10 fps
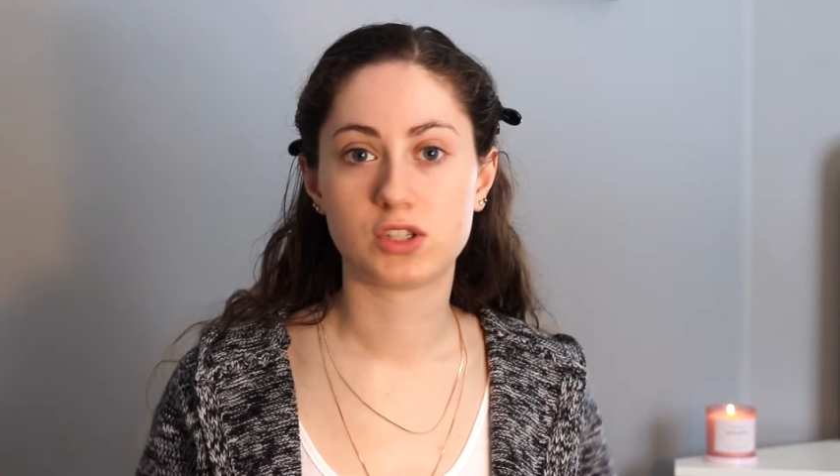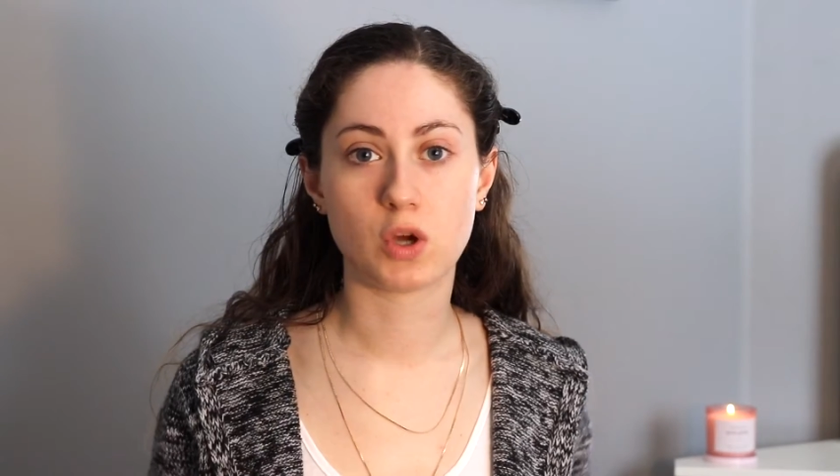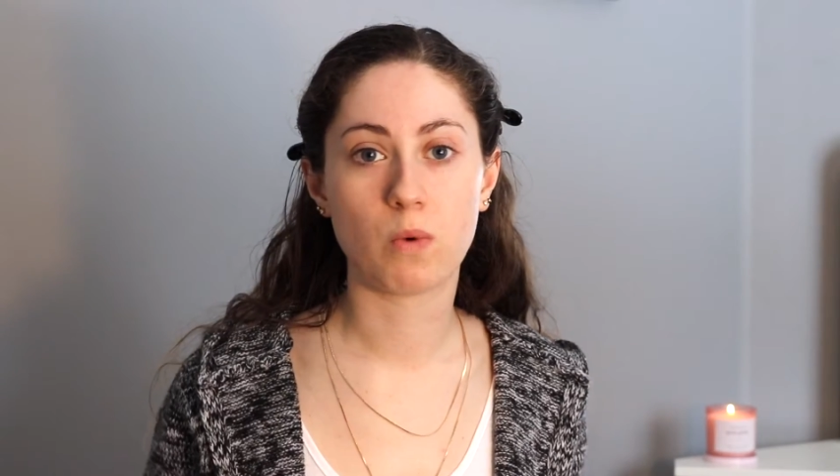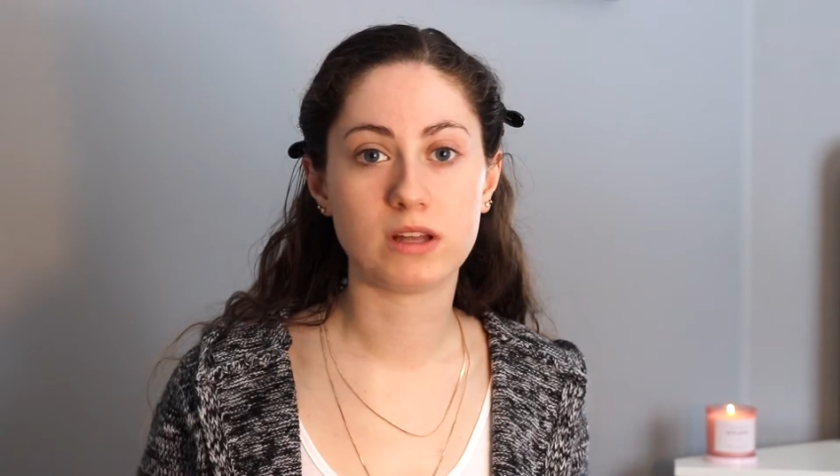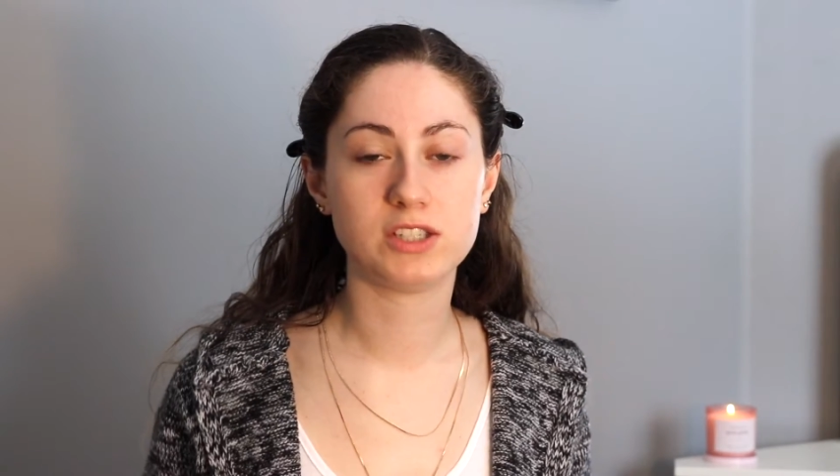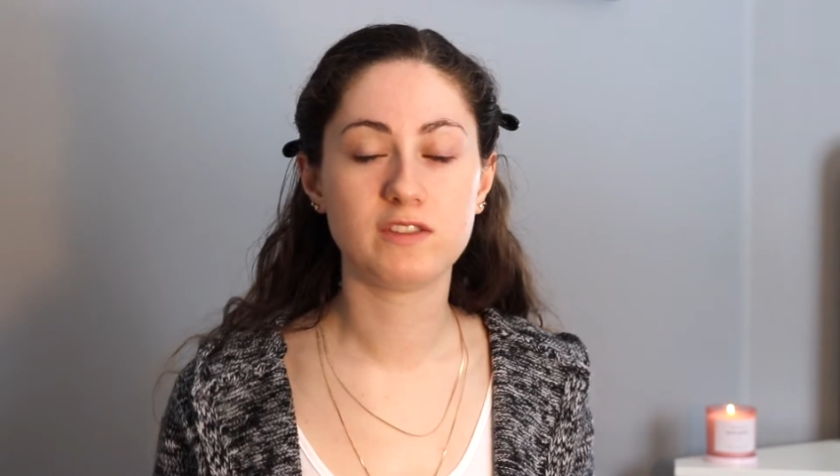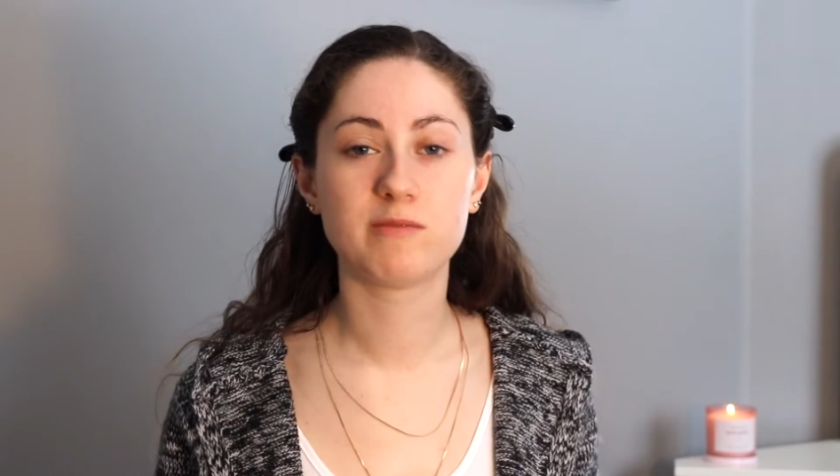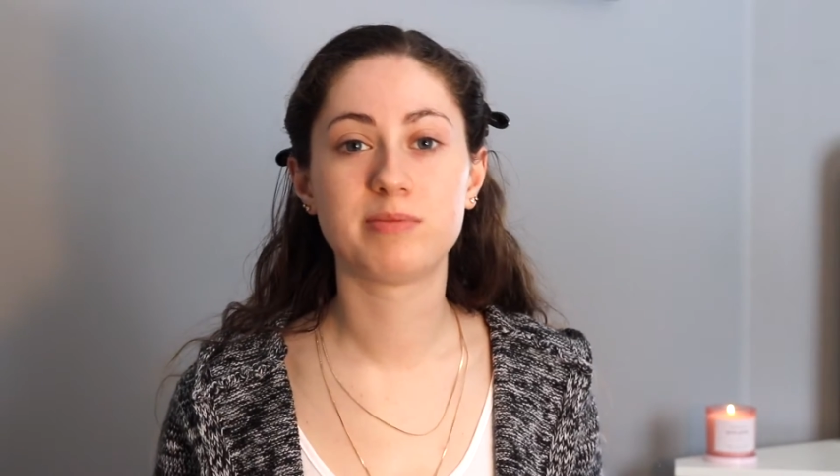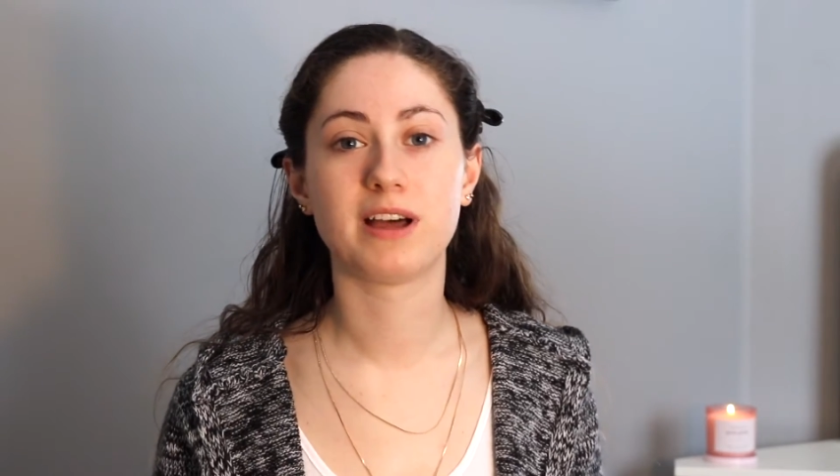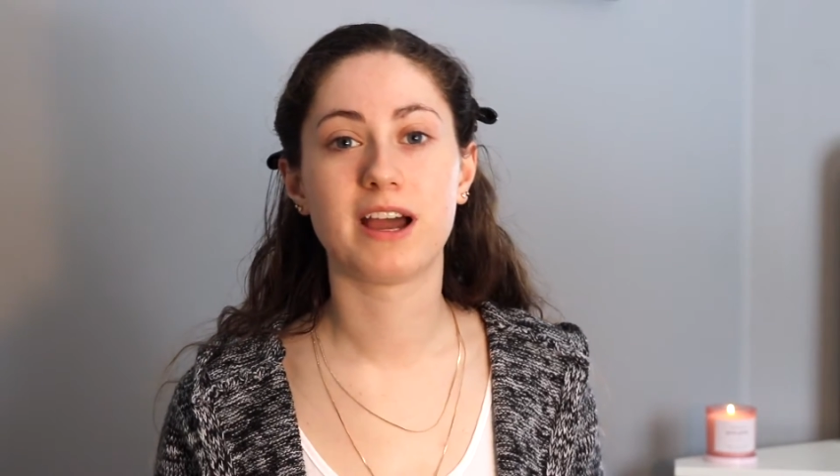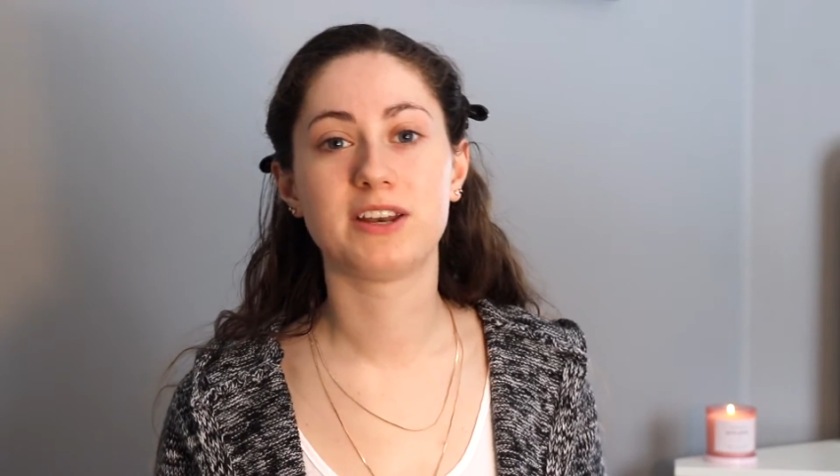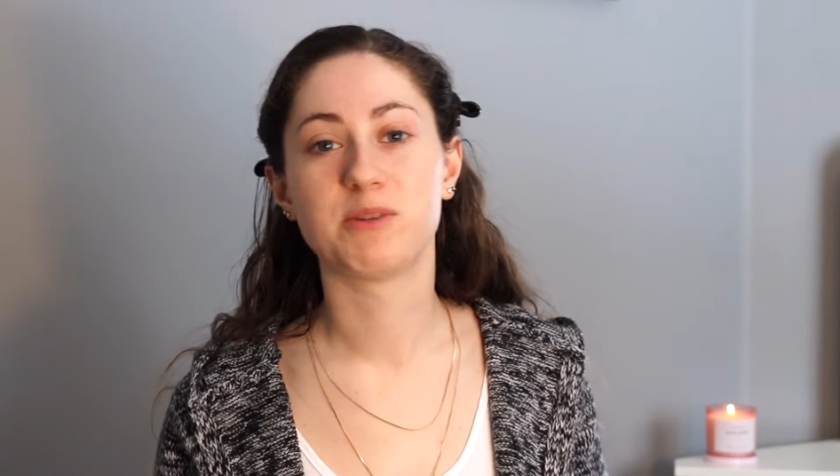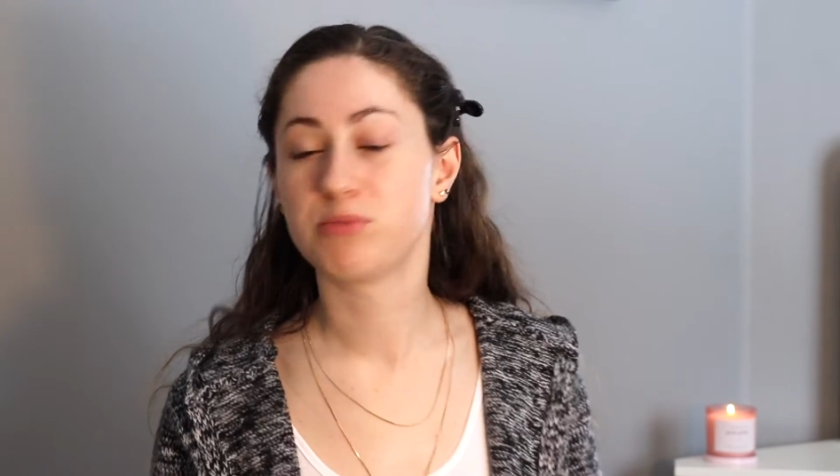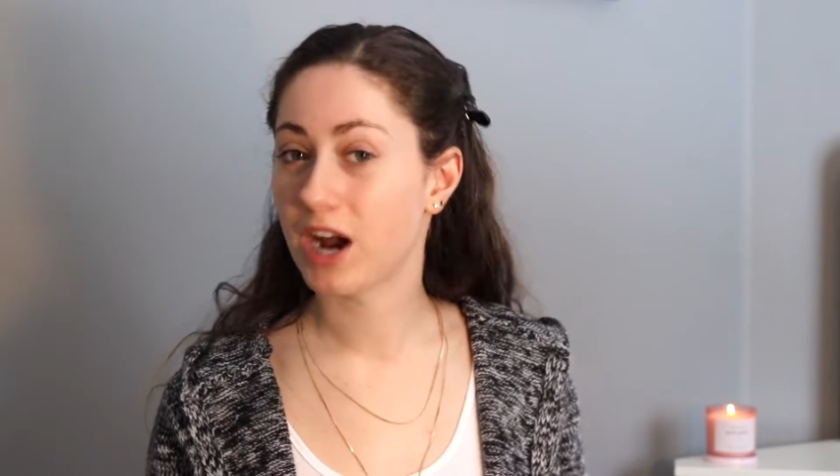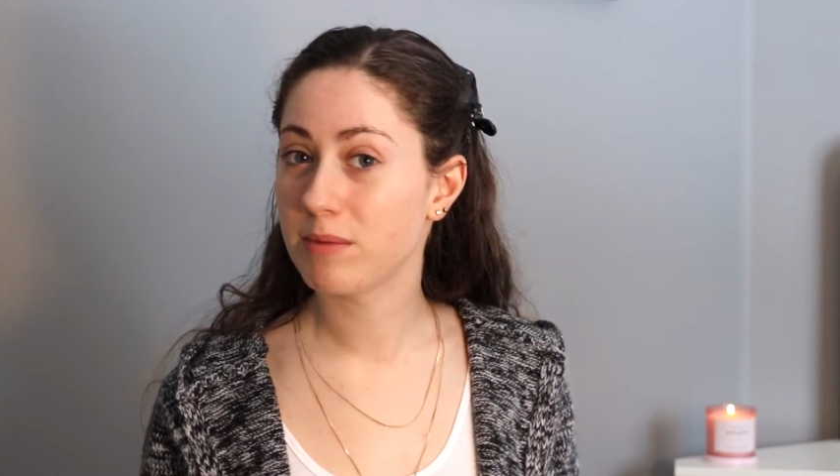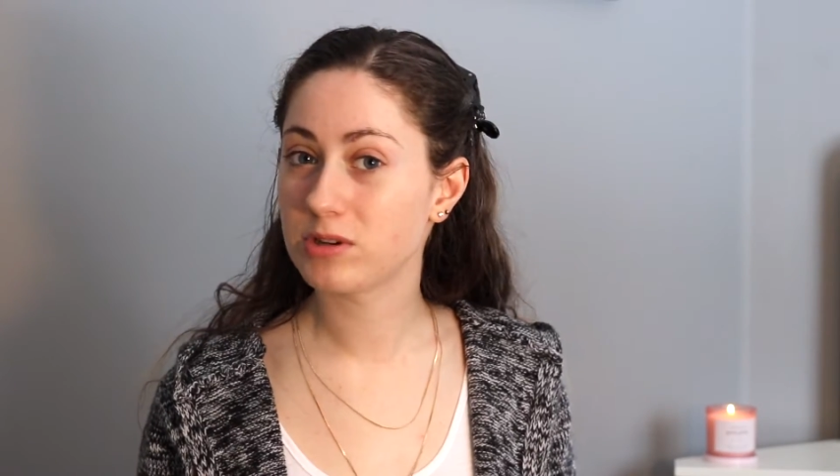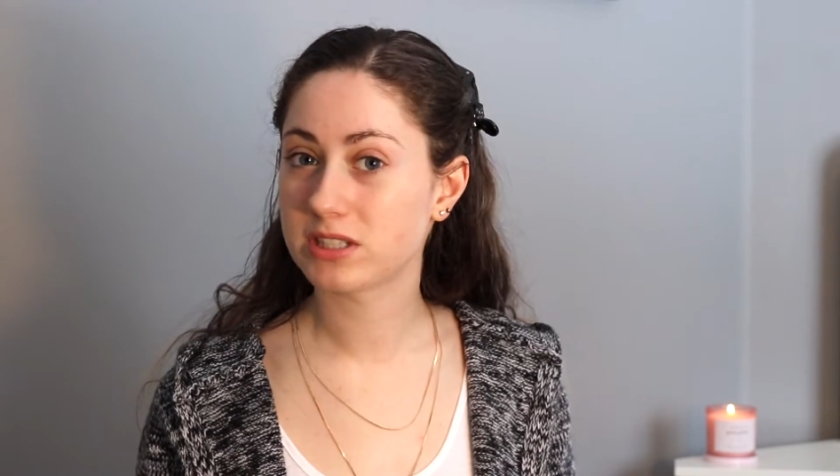So once you've applied your primer